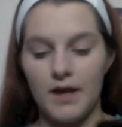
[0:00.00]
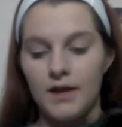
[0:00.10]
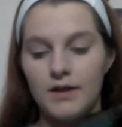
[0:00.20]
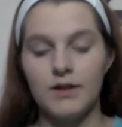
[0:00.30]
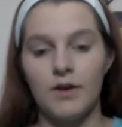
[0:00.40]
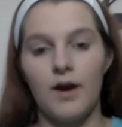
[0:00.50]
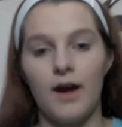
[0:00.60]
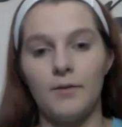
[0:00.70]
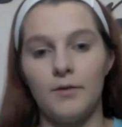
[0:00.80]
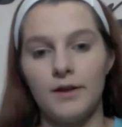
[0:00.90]
So
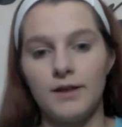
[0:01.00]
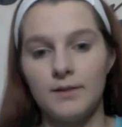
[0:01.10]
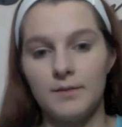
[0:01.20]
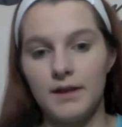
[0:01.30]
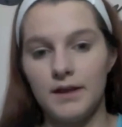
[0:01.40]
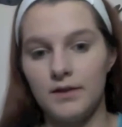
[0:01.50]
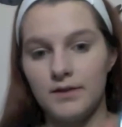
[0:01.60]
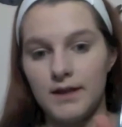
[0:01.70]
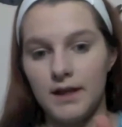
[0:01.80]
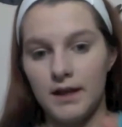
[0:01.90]
I'm going to be
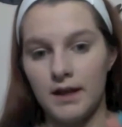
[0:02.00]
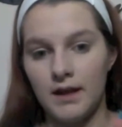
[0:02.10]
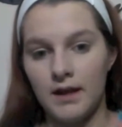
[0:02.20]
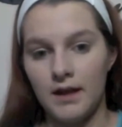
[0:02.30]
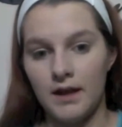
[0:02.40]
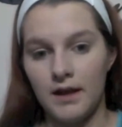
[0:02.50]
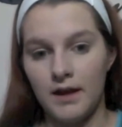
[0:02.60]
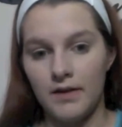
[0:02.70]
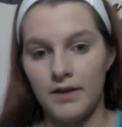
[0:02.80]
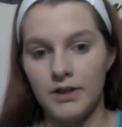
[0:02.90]
using
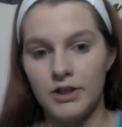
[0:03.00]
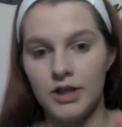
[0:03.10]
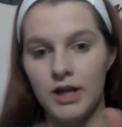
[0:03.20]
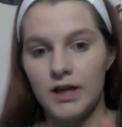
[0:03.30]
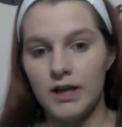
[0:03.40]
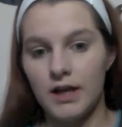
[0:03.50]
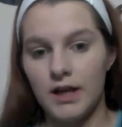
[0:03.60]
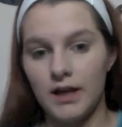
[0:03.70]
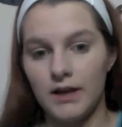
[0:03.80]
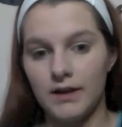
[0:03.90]
this shade
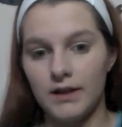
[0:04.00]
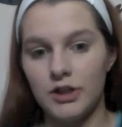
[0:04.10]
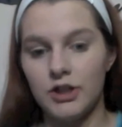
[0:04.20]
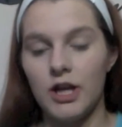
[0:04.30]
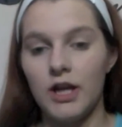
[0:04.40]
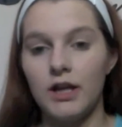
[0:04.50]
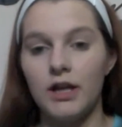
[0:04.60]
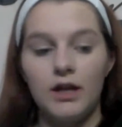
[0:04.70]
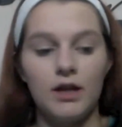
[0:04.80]
and this shade